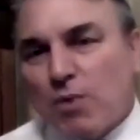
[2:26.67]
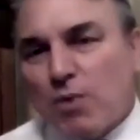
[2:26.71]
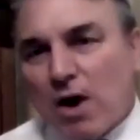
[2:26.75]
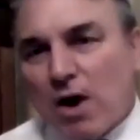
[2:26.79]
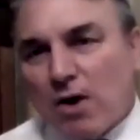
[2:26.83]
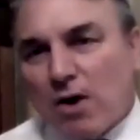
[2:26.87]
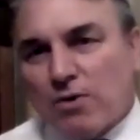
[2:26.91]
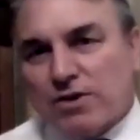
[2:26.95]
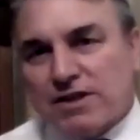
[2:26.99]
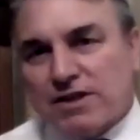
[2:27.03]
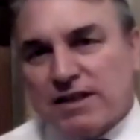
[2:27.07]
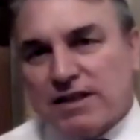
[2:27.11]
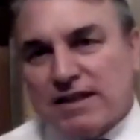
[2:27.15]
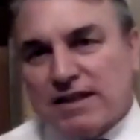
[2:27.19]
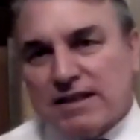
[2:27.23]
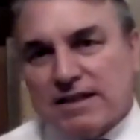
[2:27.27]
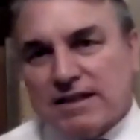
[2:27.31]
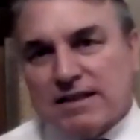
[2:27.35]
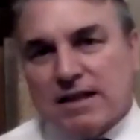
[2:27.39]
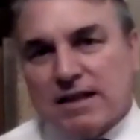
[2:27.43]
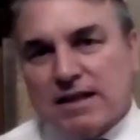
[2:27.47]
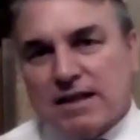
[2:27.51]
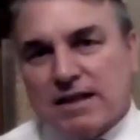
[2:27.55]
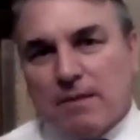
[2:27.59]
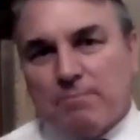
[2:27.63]

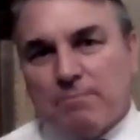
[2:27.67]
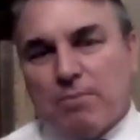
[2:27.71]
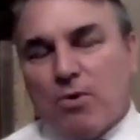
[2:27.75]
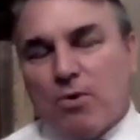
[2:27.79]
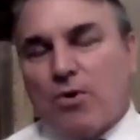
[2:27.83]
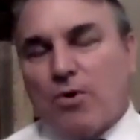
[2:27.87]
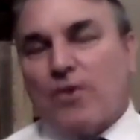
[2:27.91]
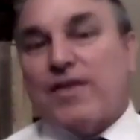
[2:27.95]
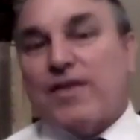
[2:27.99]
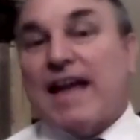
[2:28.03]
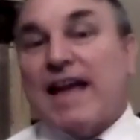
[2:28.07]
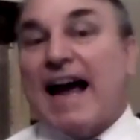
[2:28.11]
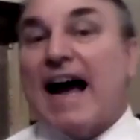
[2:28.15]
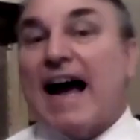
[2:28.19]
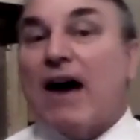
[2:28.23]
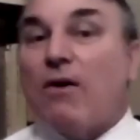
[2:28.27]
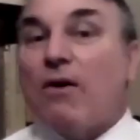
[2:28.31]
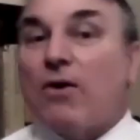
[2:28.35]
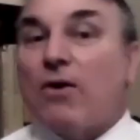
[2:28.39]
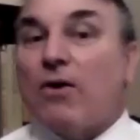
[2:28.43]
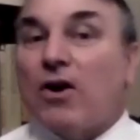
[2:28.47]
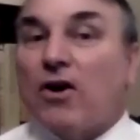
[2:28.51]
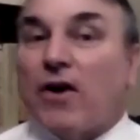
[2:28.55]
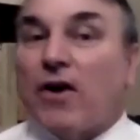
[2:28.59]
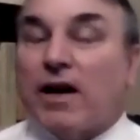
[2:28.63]
Wells's book, The
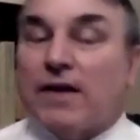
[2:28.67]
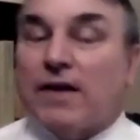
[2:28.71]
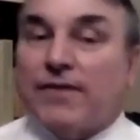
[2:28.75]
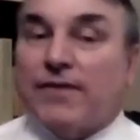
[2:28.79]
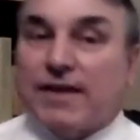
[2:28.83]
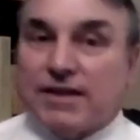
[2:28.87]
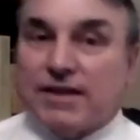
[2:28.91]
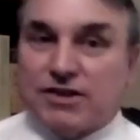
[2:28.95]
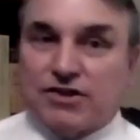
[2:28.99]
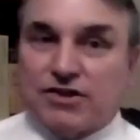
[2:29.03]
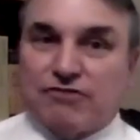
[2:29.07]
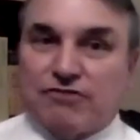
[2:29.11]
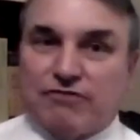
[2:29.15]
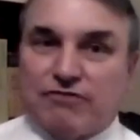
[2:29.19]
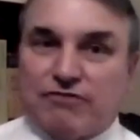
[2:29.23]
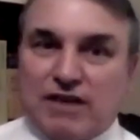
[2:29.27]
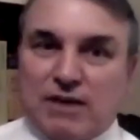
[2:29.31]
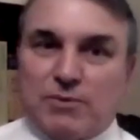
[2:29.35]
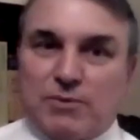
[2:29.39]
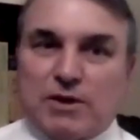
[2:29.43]
Outline of History,